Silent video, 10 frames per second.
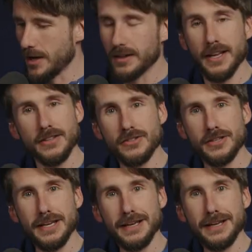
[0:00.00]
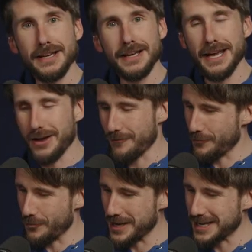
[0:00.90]
Let's see if
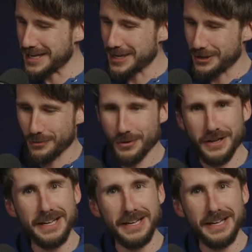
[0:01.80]
we can get through it,